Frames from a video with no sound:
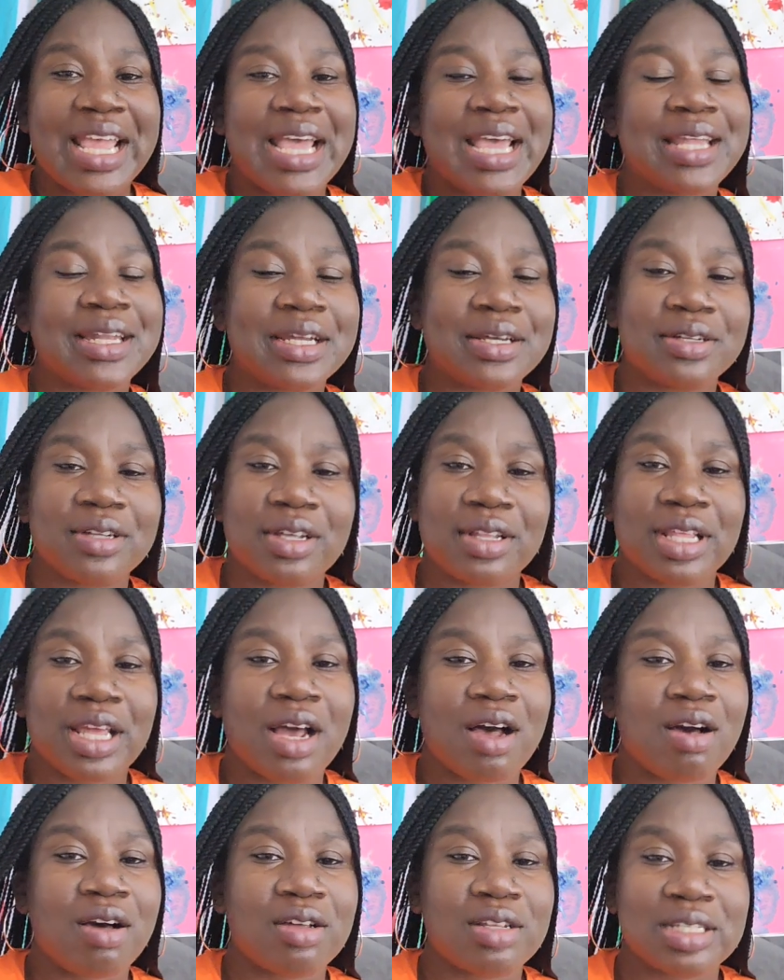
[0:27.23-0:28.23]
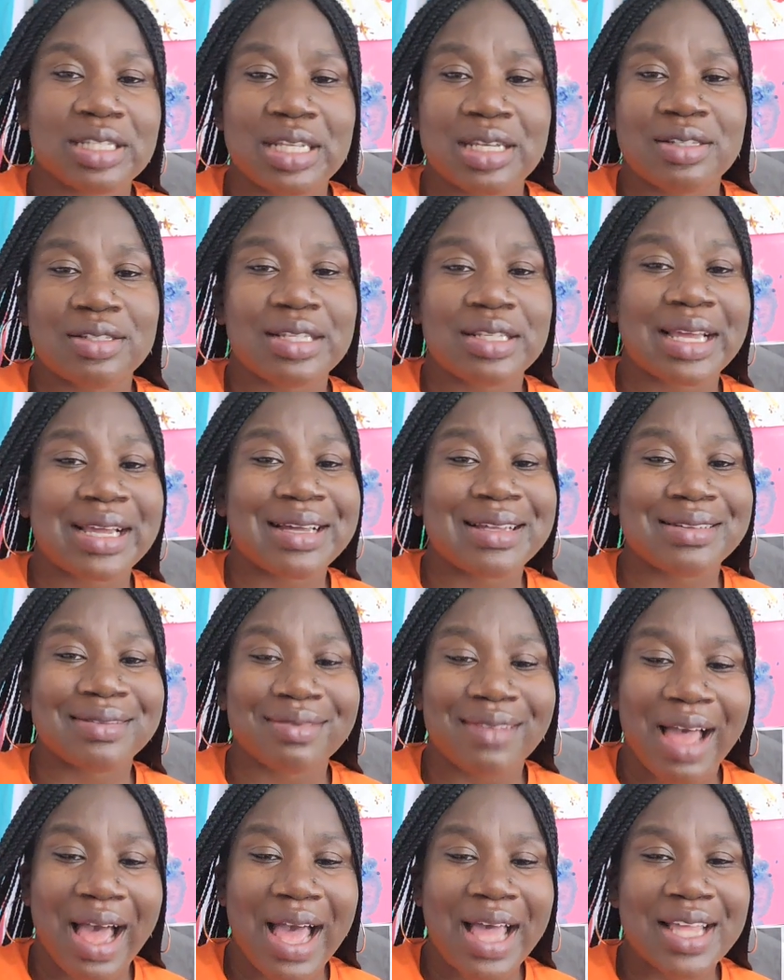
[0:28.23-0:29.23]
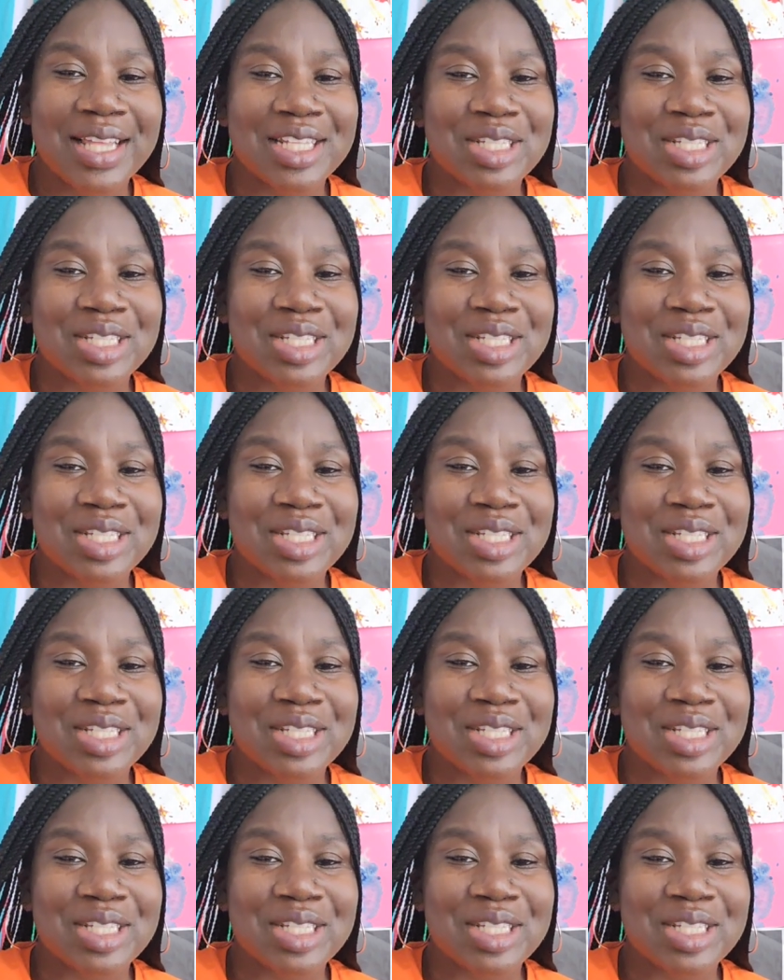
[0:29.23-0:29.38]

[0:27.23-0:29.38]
And I know that all sounds like a lot,